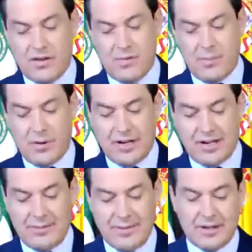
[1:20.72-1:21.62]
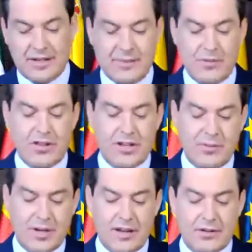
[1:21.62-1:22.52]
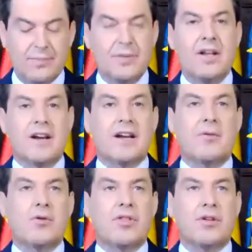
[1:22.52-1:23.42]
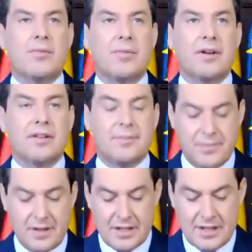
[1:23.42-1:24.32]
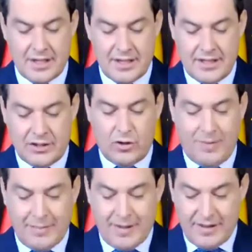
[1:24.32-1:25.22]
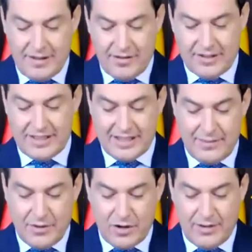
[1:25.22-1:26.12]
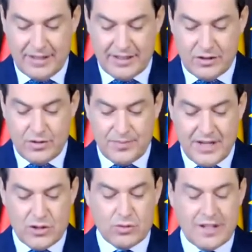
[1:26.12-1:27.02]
And we therefore need climate action, a green revolution, as we call it.